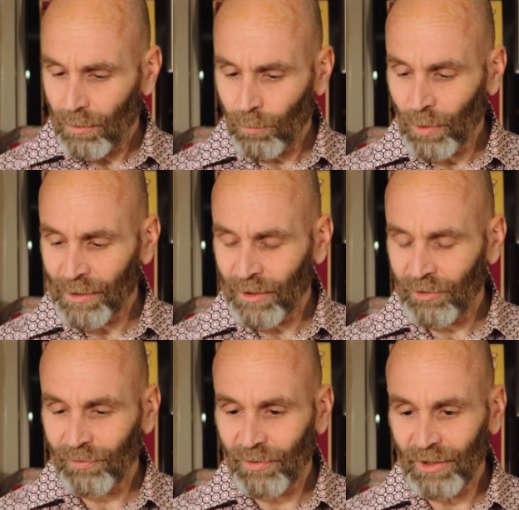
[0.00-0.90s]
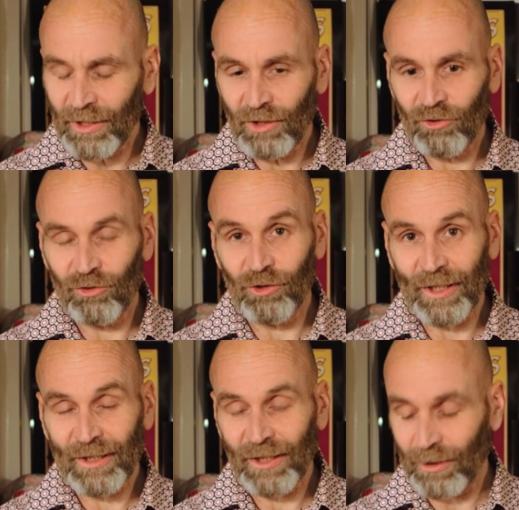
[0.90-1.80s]
1 ounce for each
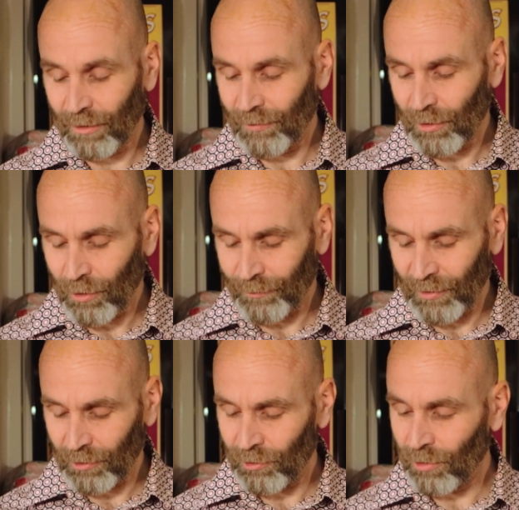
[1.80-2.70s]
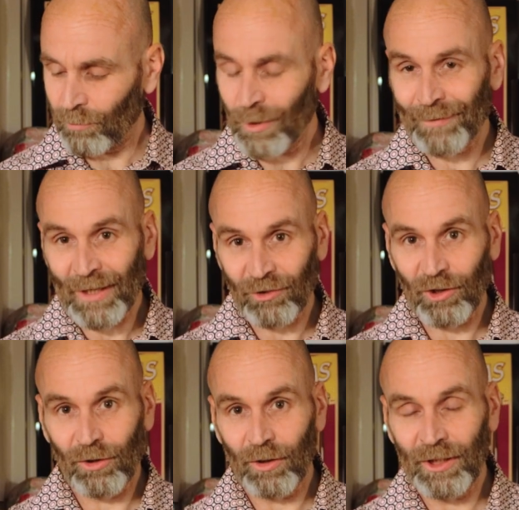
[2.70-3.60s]
drink here of the coffee liqueur, and what I've
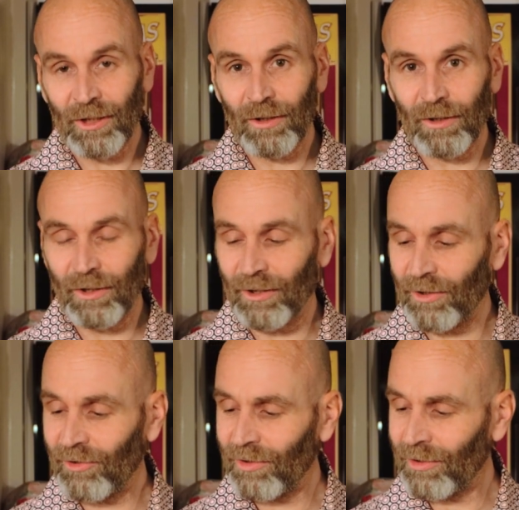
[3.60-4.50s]
actually got here is,